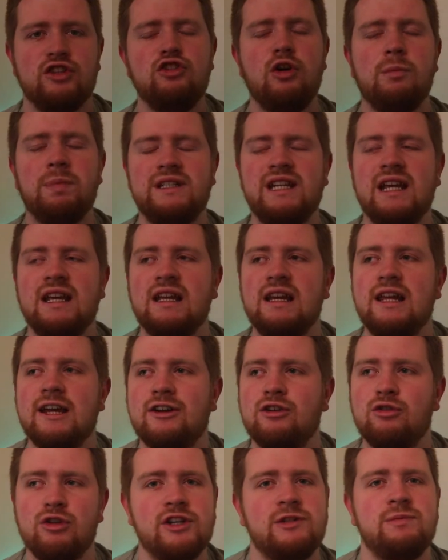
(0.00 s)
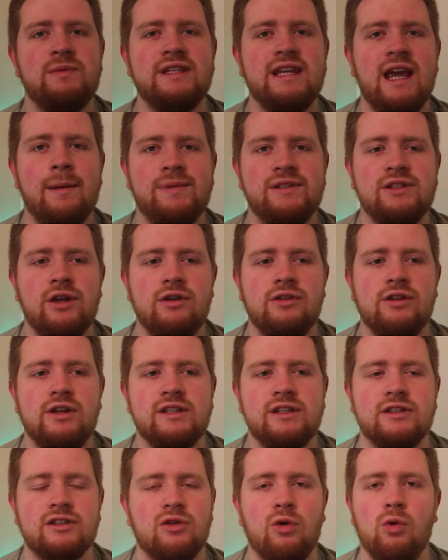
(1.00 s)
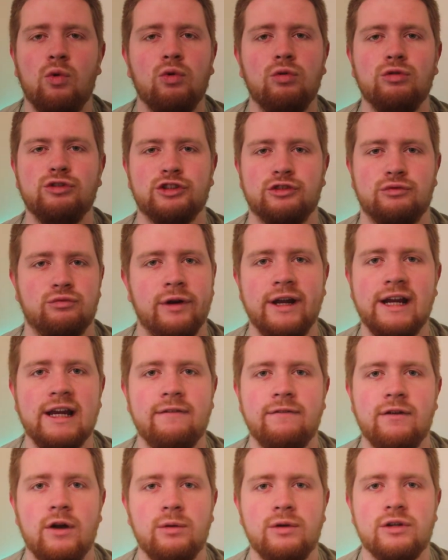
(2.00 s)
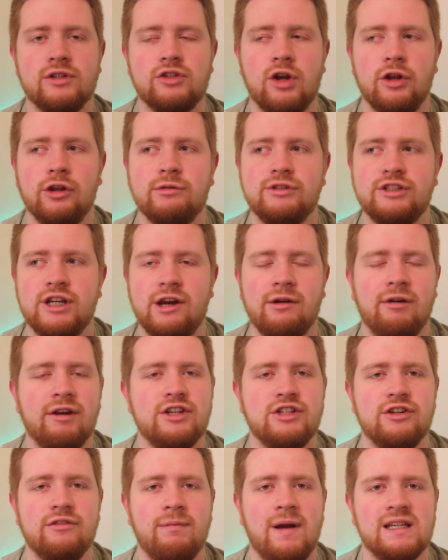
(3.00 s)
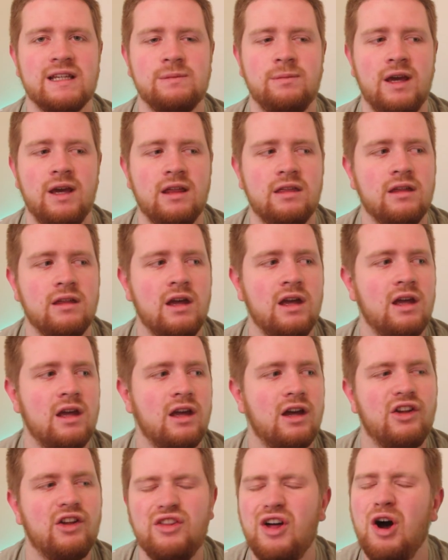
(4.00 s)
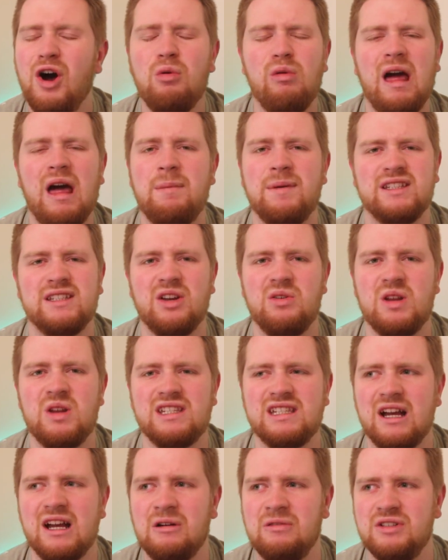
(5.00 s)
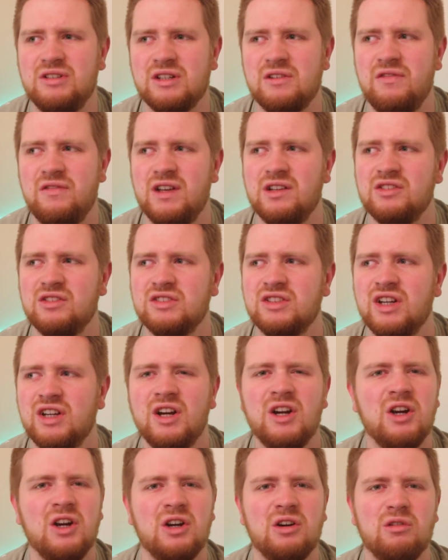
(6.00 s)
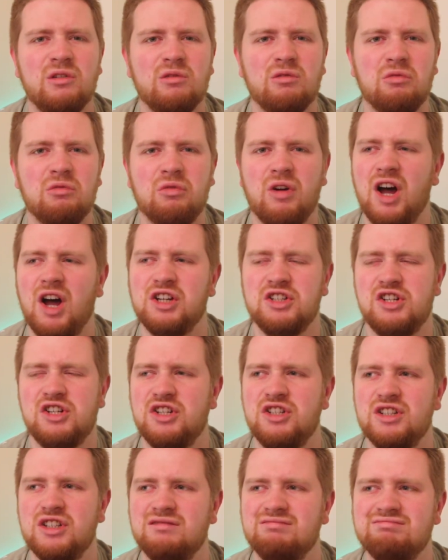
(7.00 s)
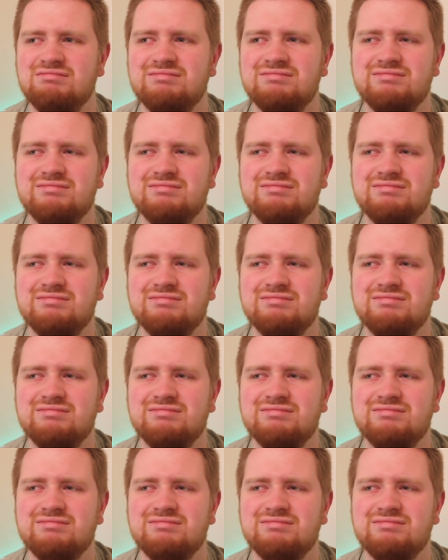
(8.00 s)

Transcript: not particularly a Christmassy episode, because it's all just really focused on the regeneration of Matt Smith, and the whole episode itself just feels rushed and